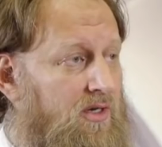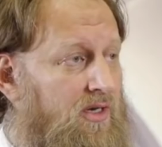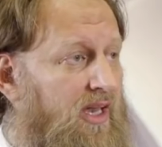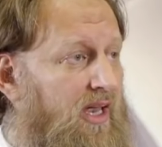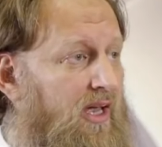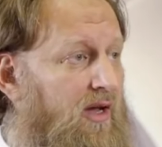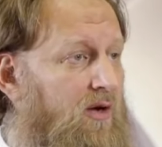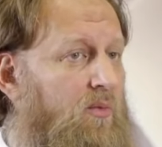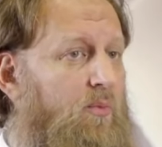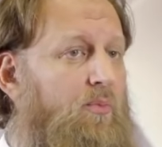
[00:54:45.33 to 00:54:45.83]

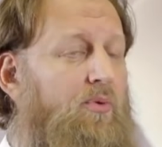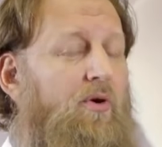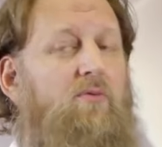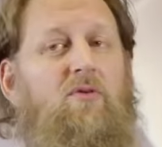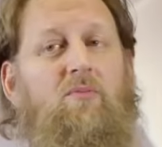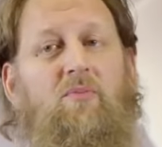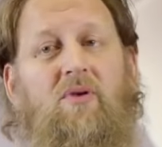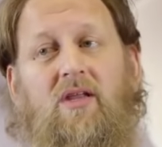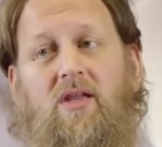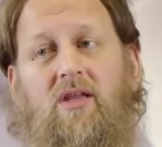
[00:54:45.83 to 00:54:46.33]
Now,
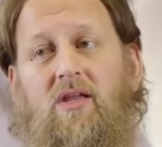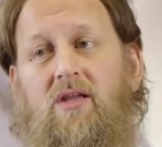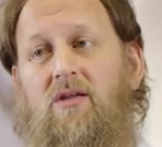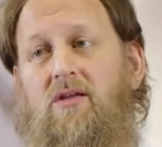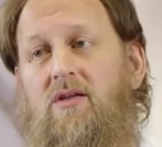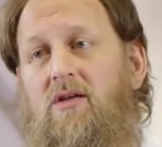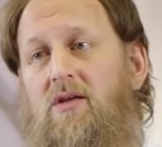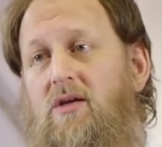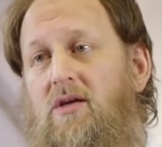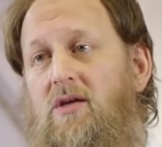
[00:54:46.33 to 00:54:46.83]
probably
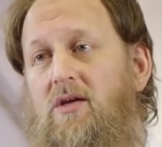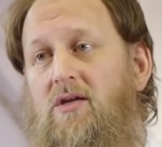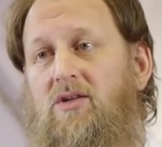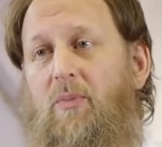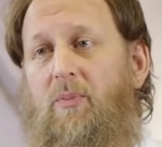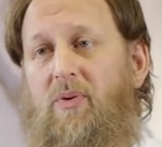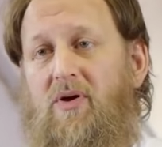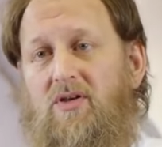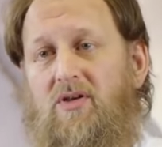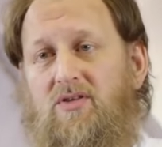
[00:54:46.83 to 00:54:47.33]

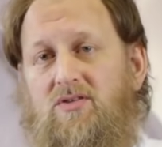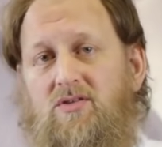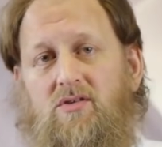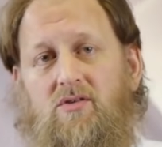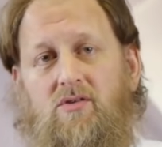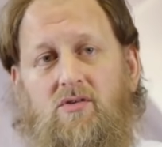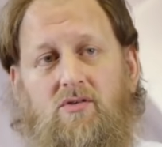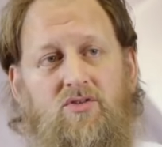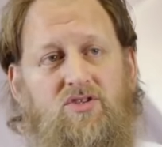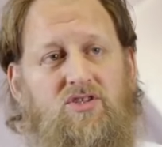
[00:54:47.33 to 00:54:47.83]
the
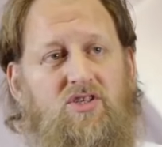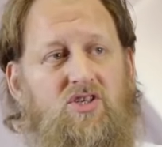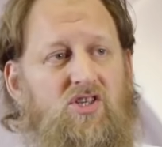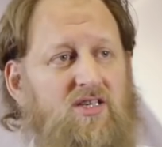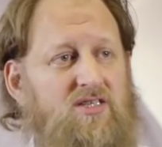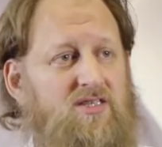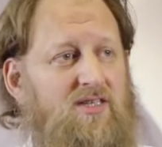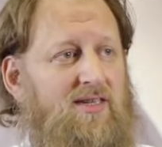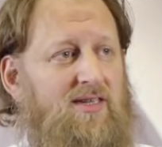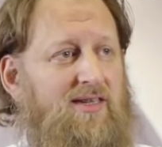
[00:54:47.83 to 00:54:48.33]
person who
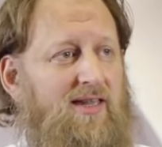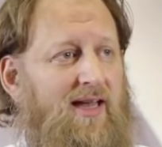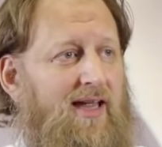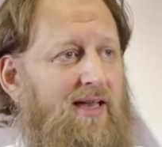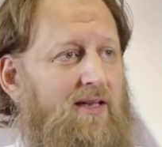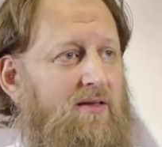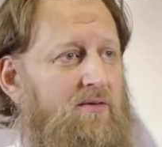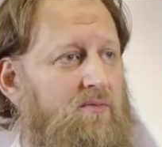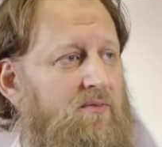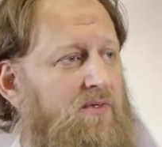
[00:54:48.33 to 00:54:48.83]
suggested
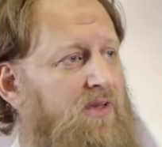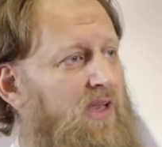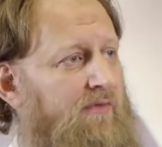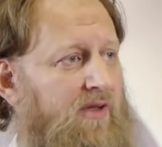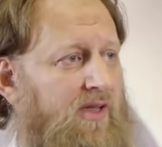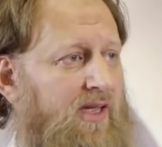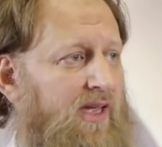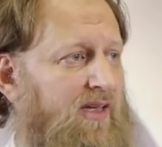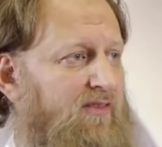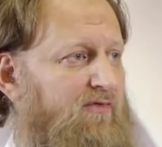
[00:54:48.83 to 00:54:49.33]
that
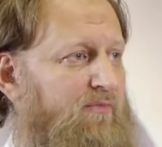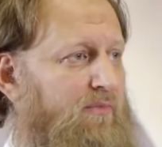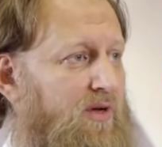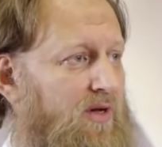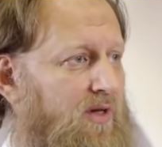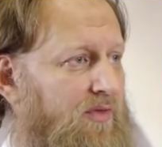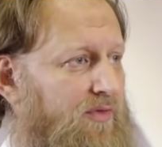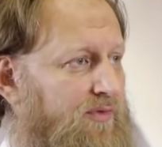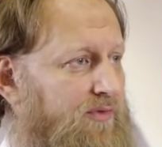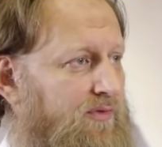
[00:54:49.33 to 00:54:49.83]
never gave
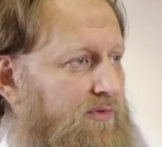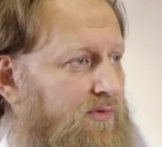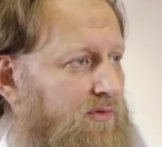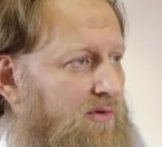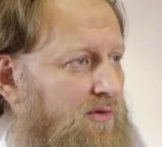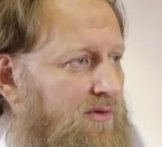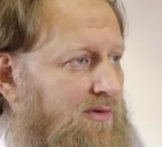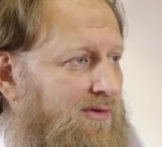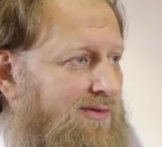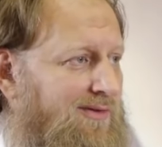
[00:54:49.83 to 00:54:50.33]
birth,
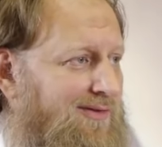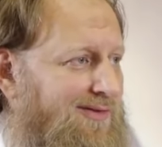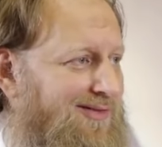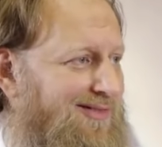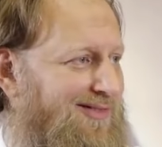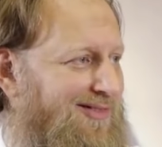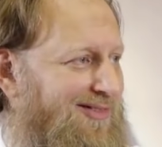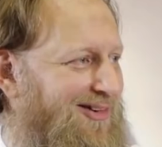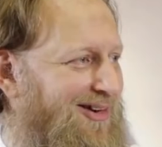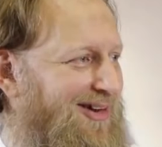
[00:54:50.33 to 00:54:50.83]

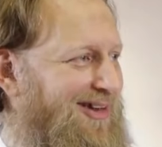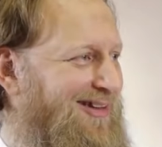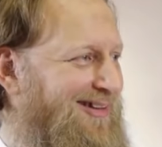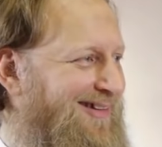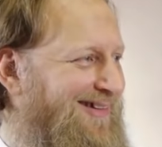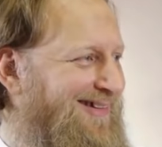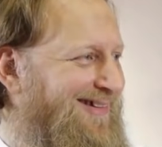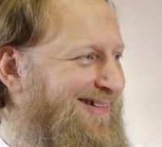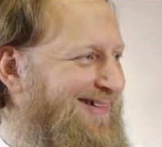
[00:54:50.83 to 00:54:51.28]
right?